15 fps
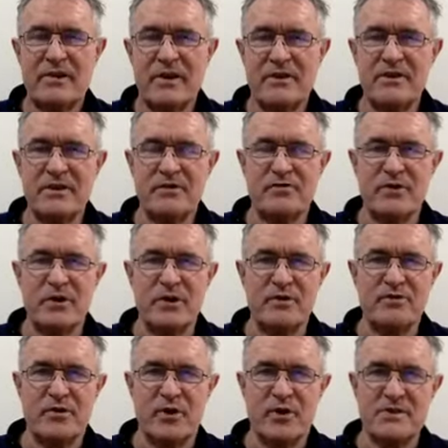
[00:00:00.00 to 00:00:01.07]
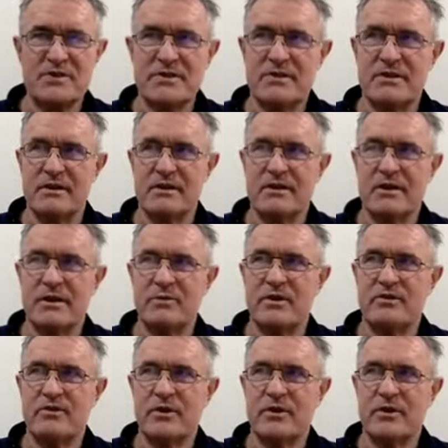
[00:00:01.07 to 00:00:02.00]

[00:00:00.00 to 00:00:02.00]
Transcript: I think the very first thing I'd be